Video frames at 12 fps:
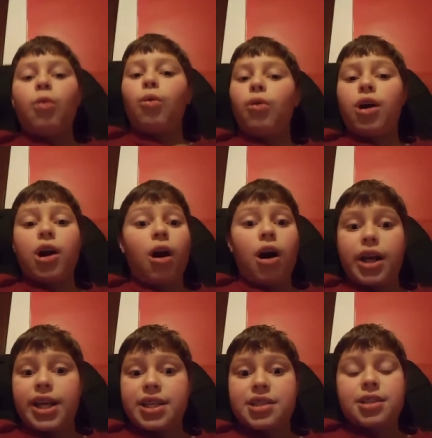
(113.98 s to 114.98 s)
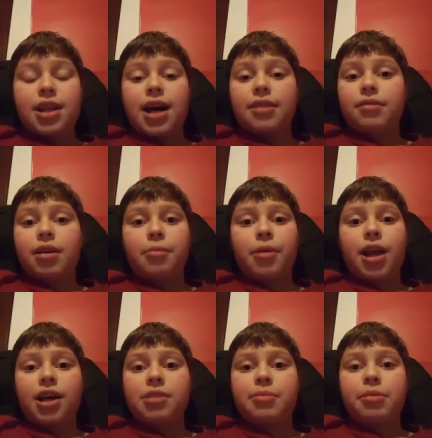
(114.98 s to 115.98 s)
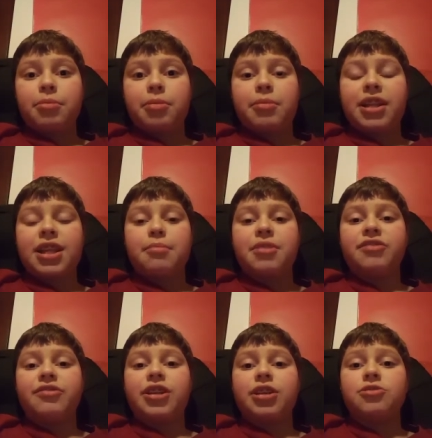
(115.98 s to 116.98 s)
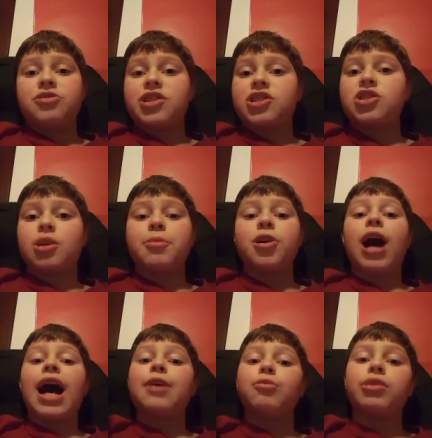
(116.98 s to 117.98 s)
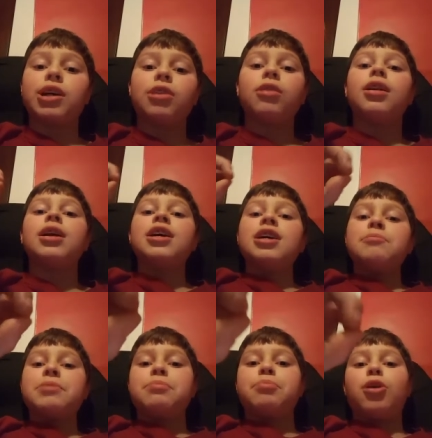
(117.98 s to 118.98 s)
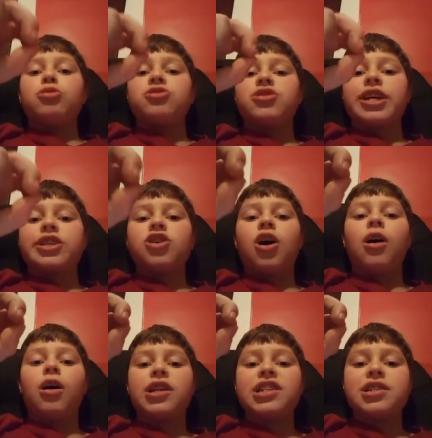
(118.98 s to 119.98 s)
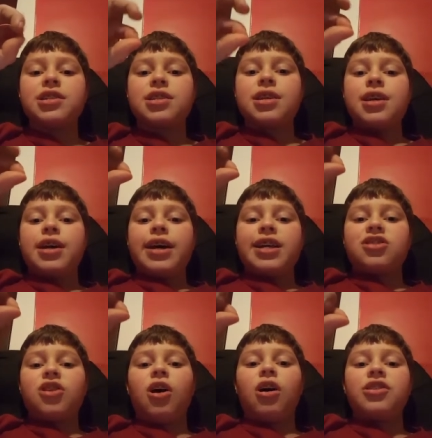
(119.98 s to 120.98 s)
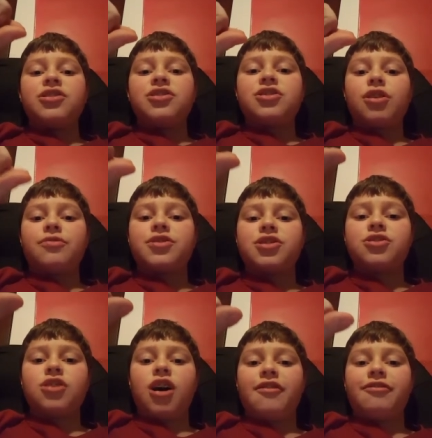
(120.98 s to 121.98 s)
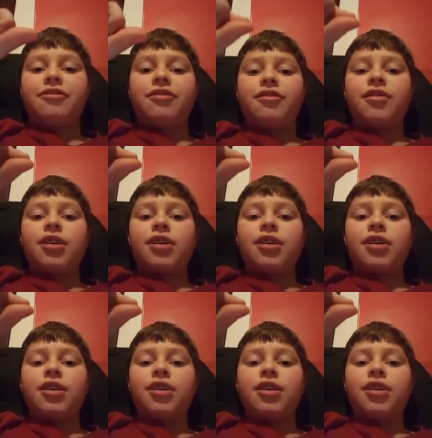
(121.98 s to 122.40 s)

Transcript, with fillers: or August. Not I'm not going to be able to make that many videos this summer. I will be posting tons and tons of stuff